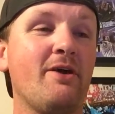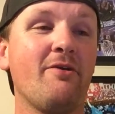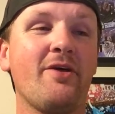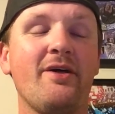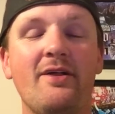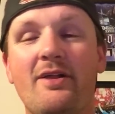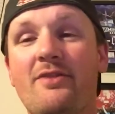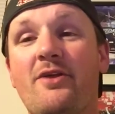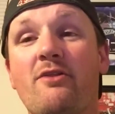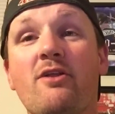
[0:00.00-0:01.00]
you know, the,
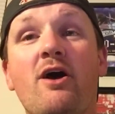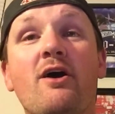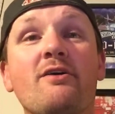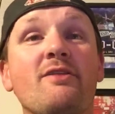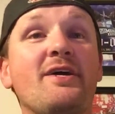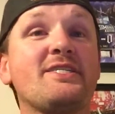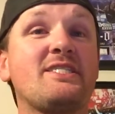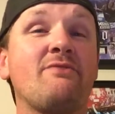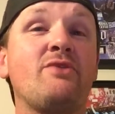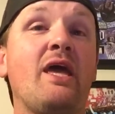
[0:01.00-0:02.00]
the long
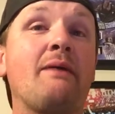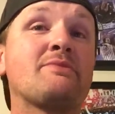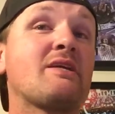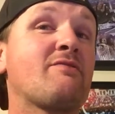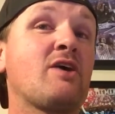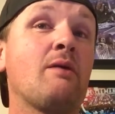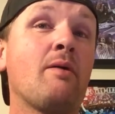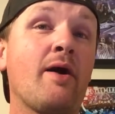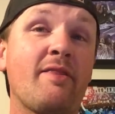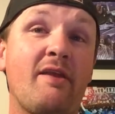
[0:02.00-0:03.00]
list of names that have come
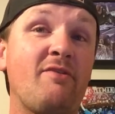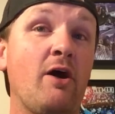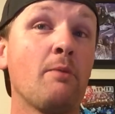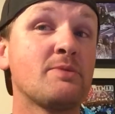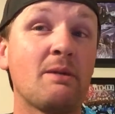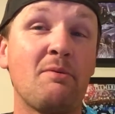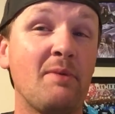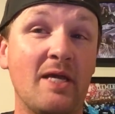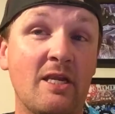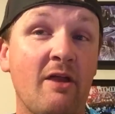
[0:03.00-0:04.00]
on that have helped WWE,